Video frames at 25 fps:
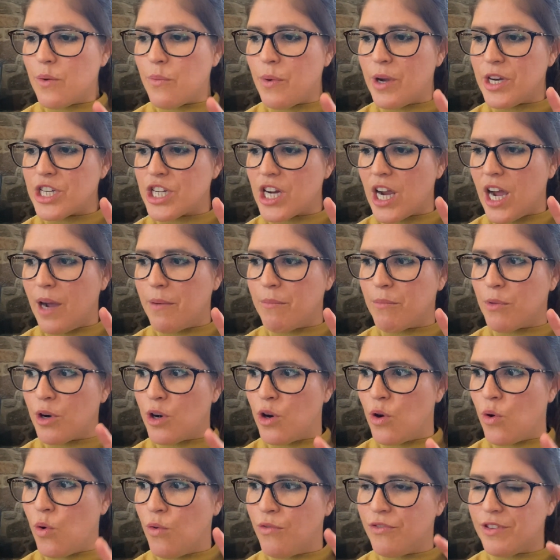which I'm going
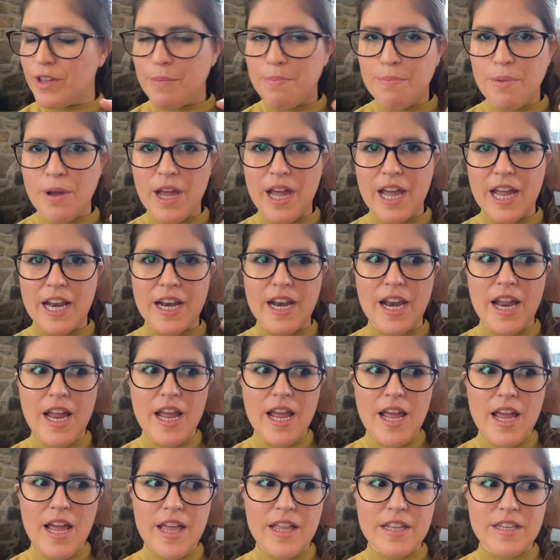to hopefully put in
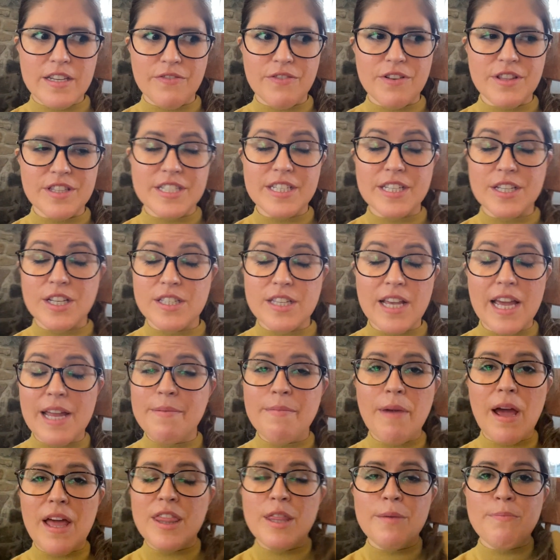different, because in the